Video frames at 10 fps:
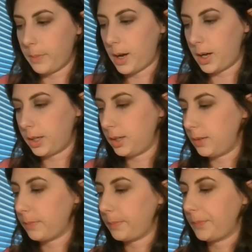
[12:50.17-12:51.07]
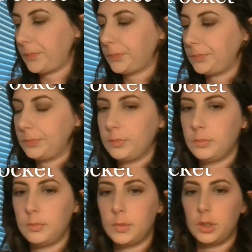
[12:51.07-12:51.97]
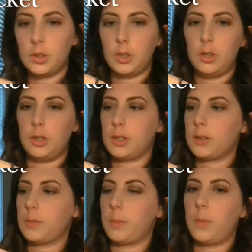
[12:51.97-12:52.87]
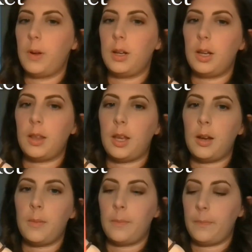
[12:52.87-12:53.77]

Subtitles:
pocket. So you just put it in there.